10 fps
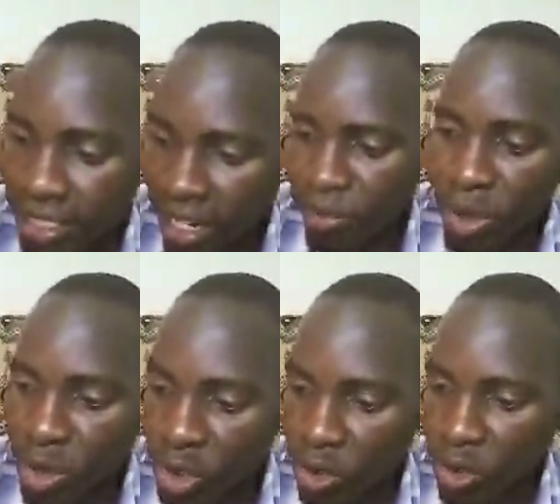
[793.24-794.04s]
they have been
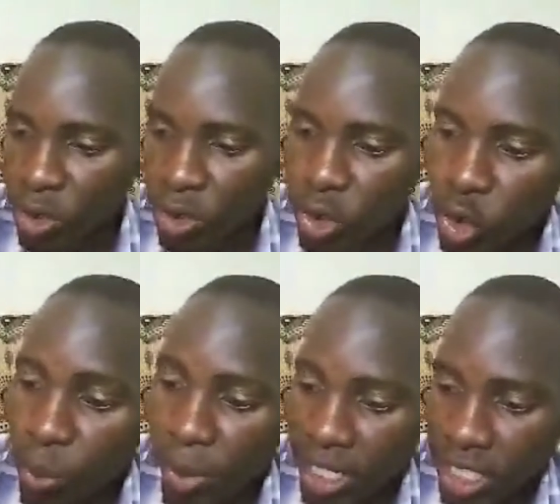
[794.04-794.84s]
also
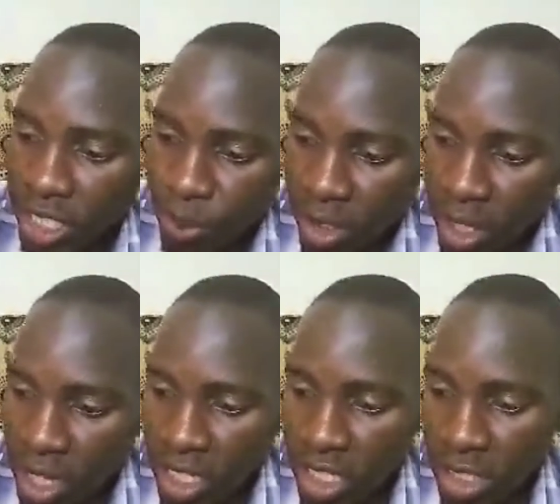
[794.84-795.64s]
too much
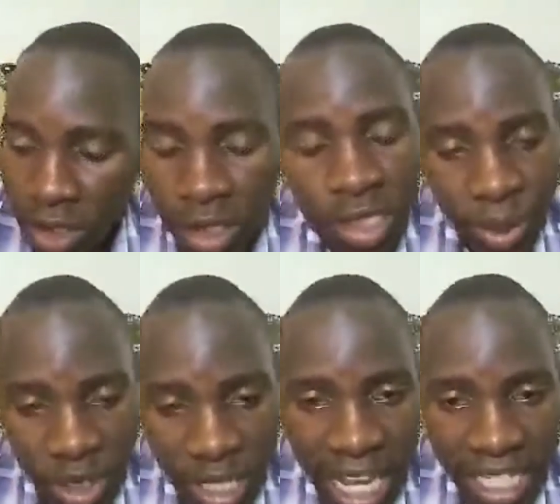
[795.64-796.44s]

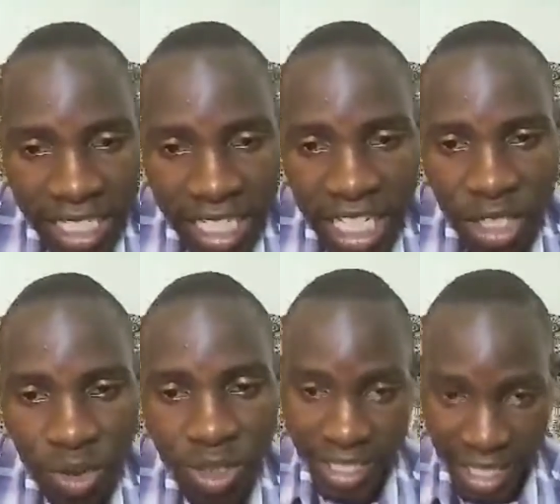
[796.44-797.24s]
specializing
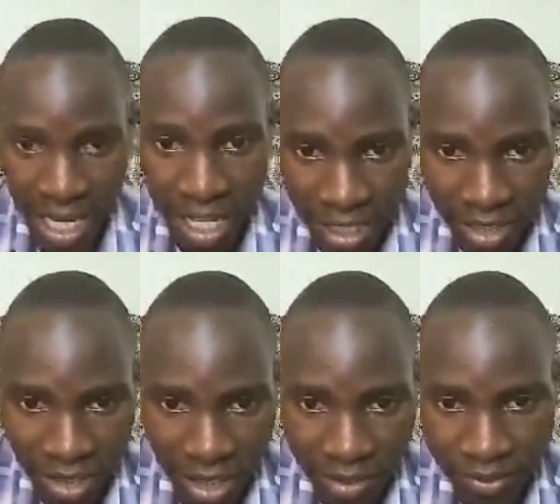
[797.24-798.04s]
into design,
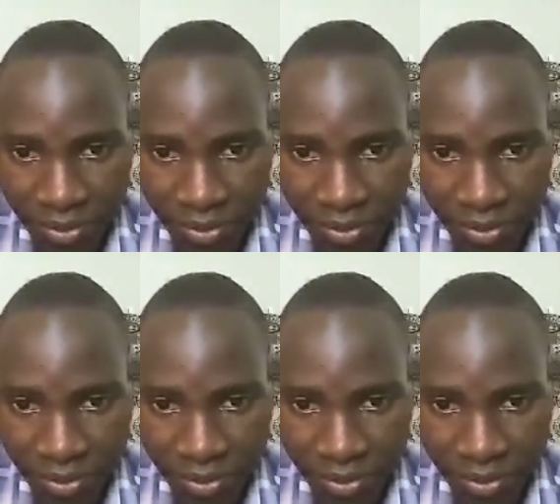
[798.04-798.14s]
you see.